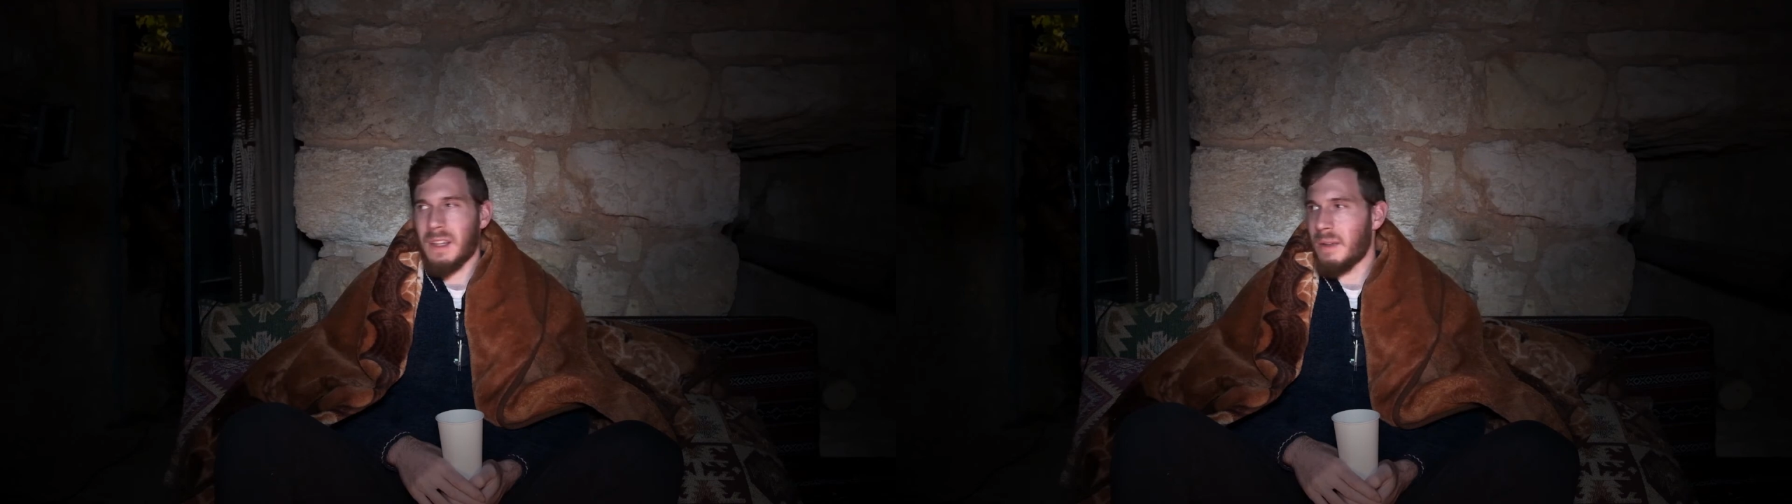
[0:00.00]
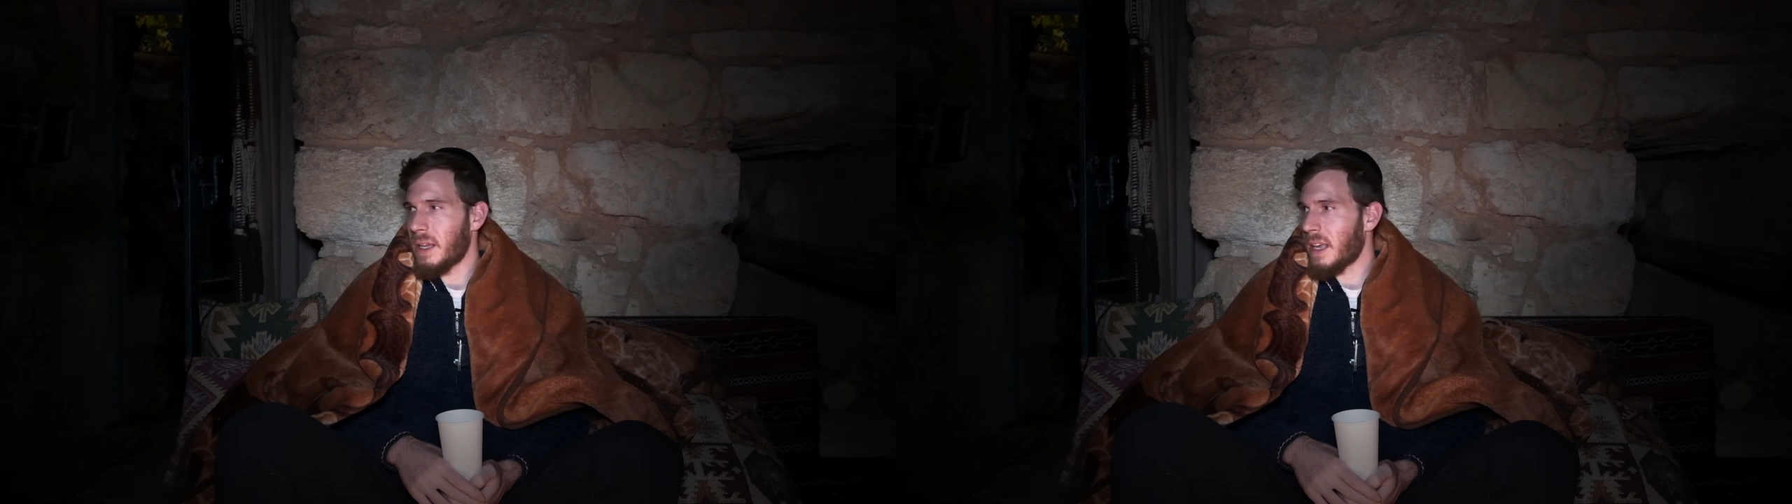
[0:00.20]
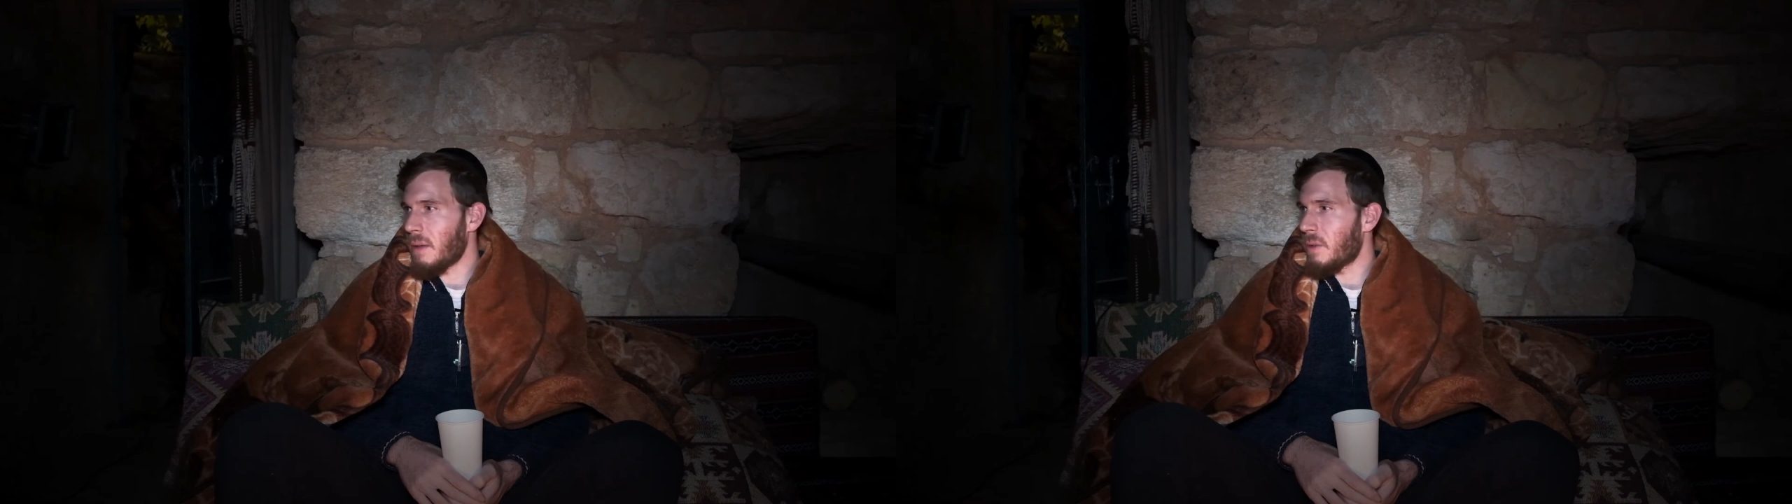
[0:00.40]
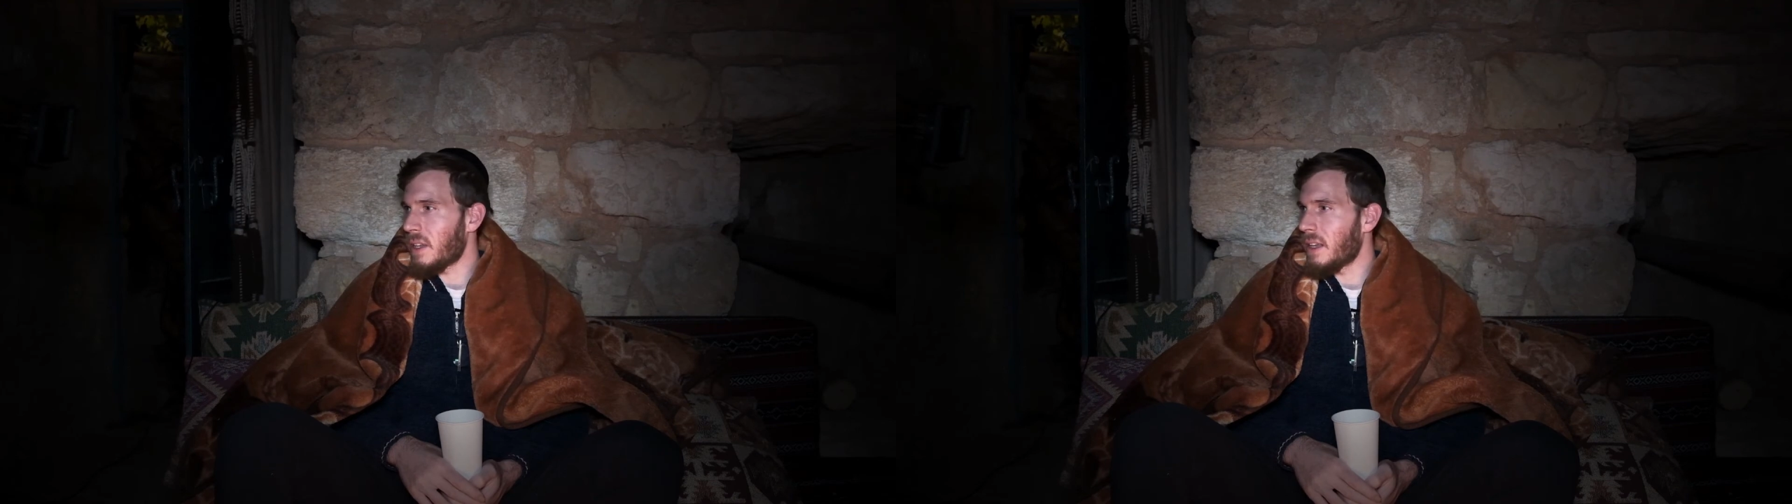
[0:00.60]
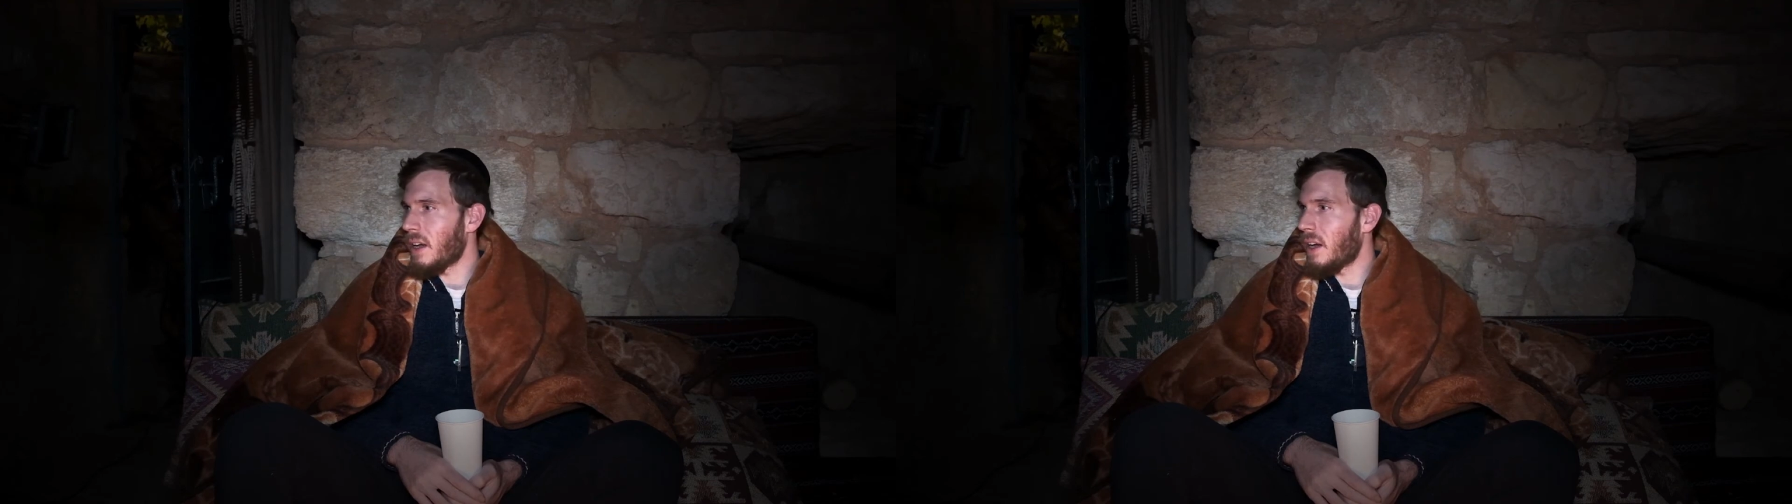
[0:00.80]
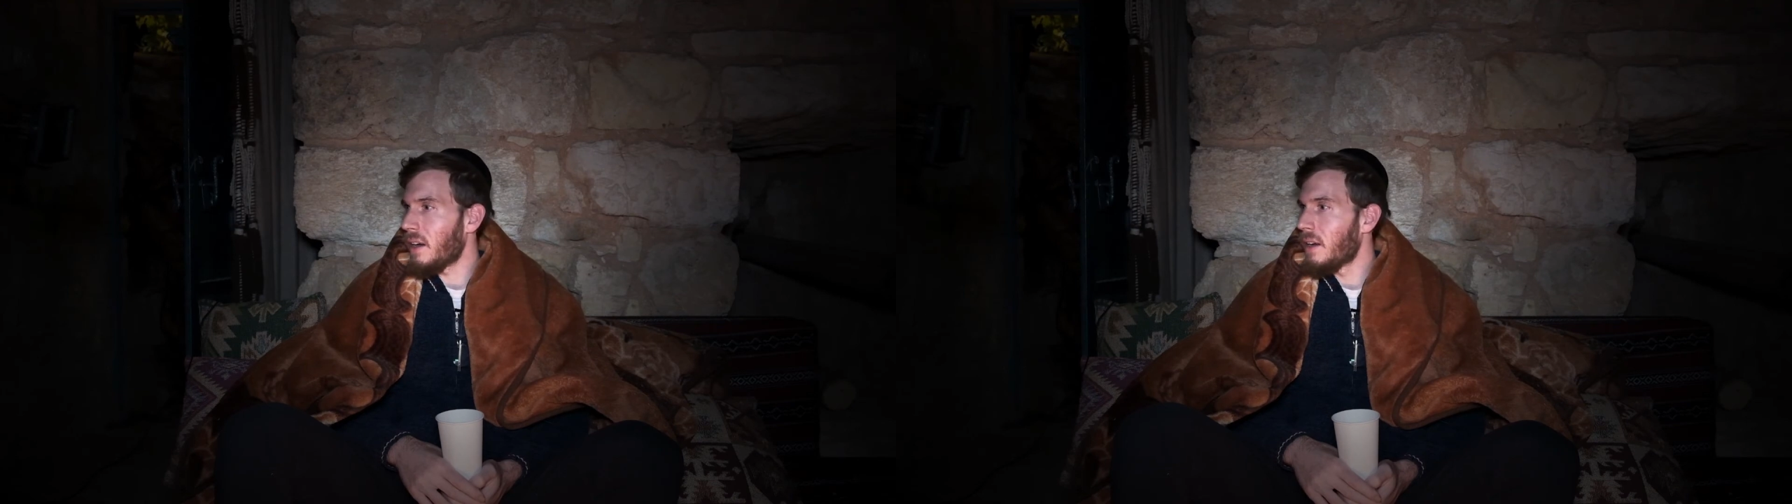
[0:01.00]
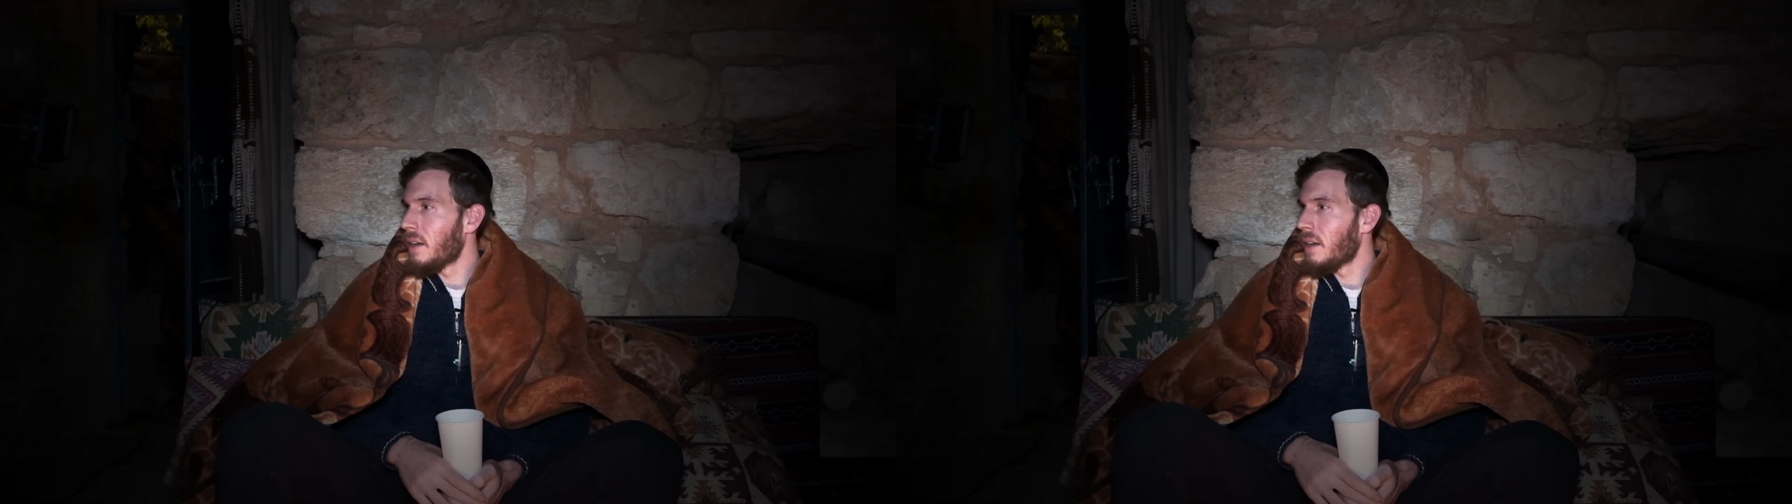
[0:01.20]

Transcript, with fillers: they became what they are,